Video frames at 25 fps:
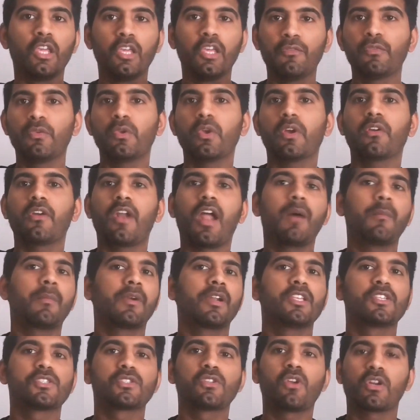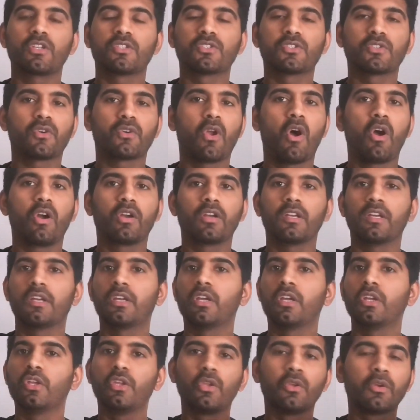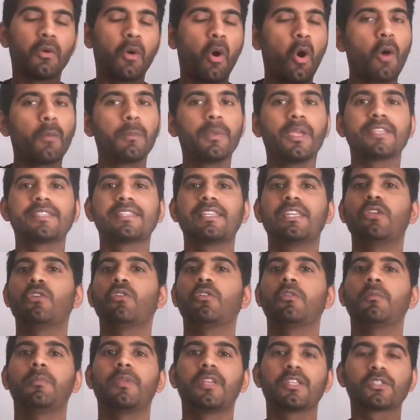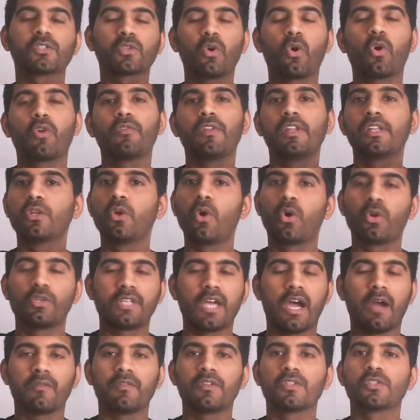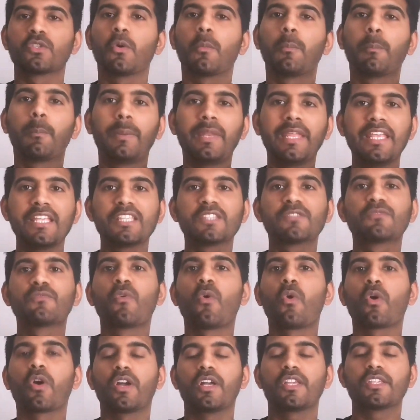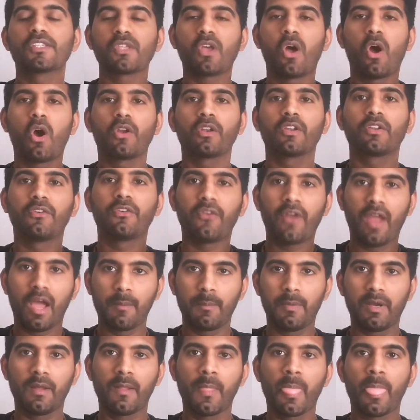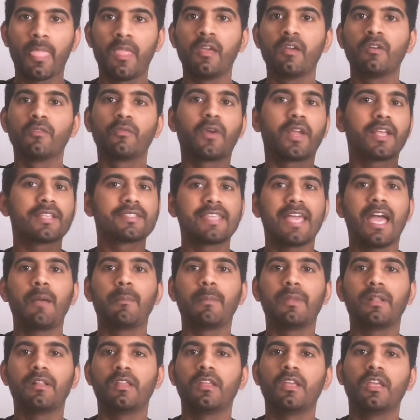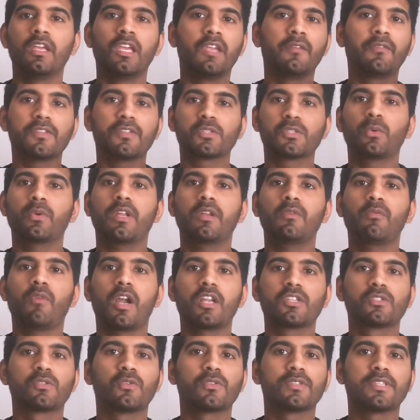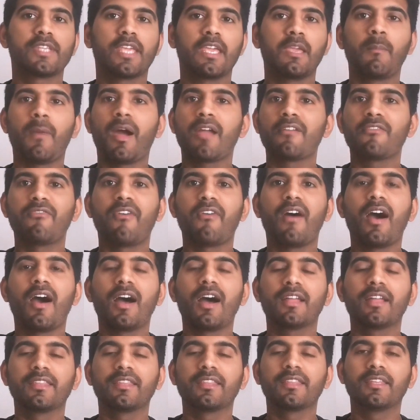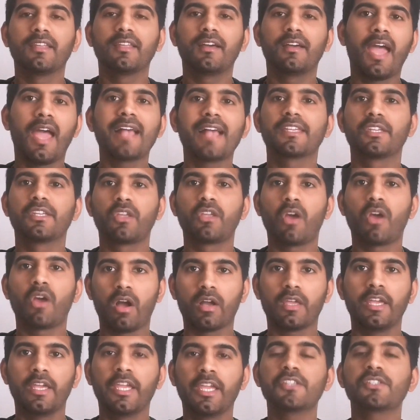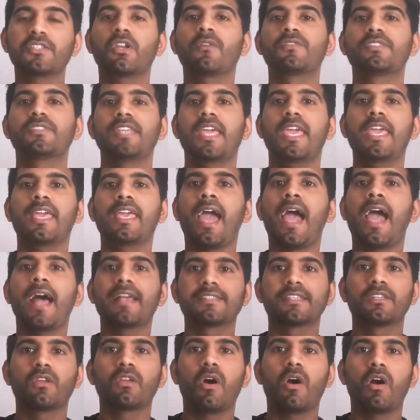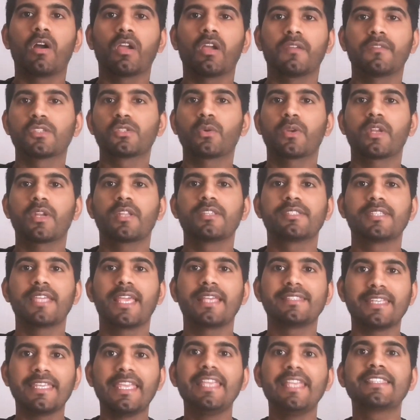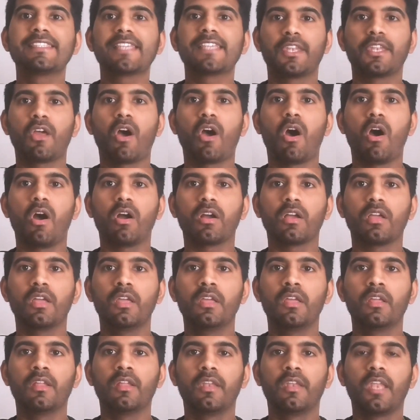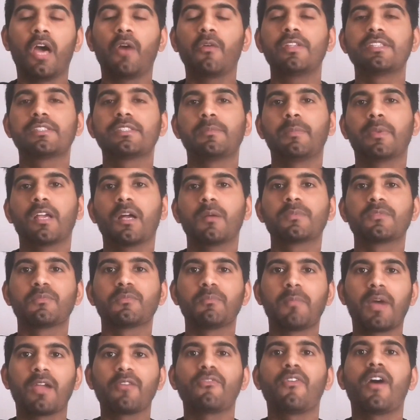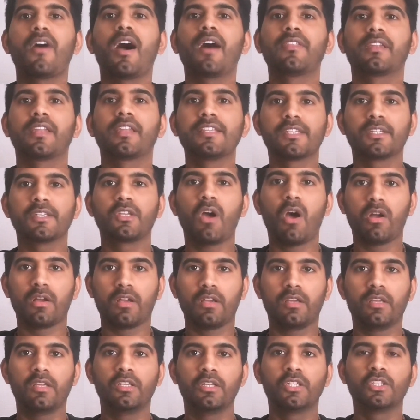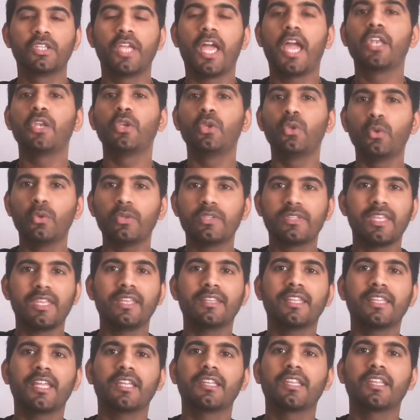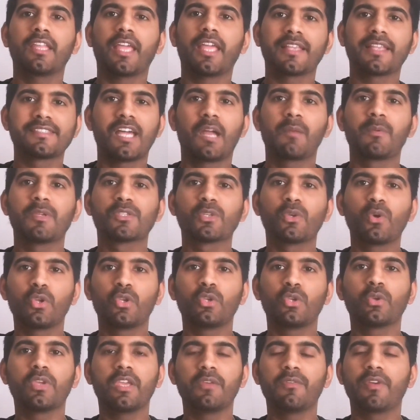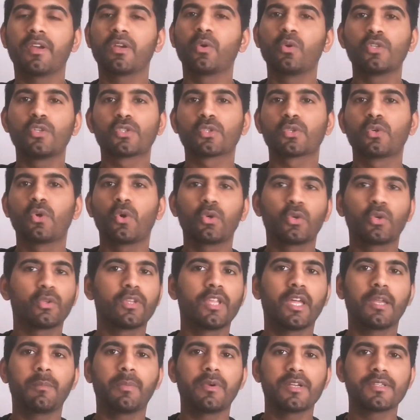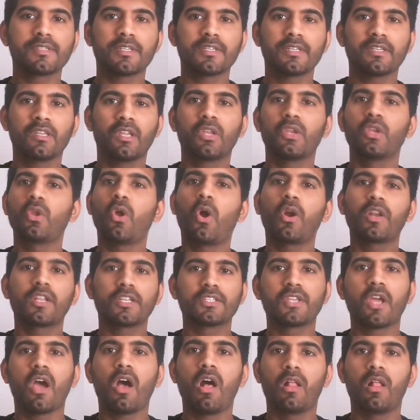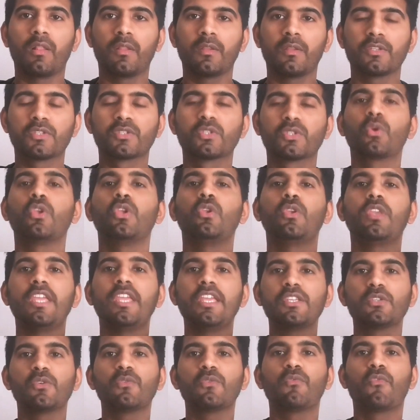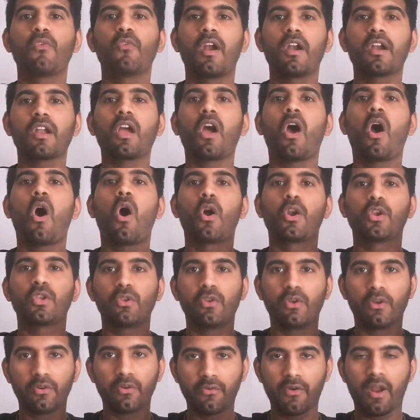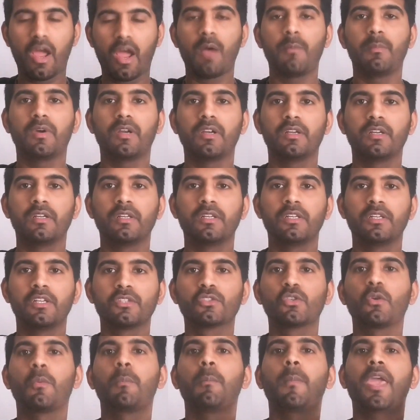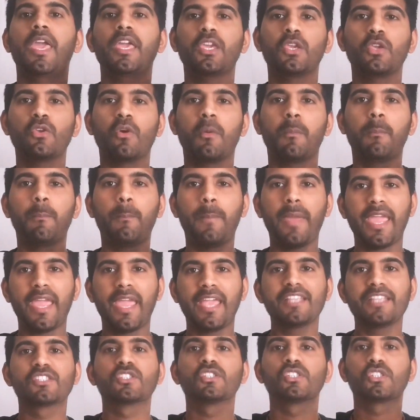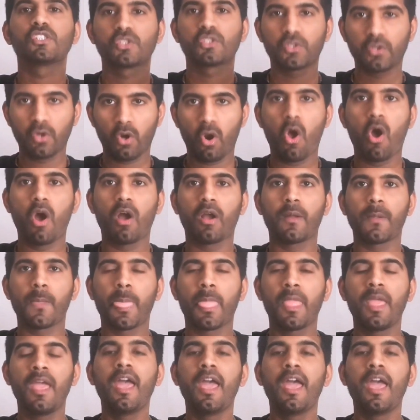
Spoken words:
If your grammar is not strong, obviously your score will go down. So please focus on grammar. For example, if a student wants to say my father has a dog, instead of saying has a dog, if the student says is a dog, now it becomes my father is a dog. And do you think that the exam is going to give a good score to that person? Not at all. So you need to work on your grammar. So make your base strong.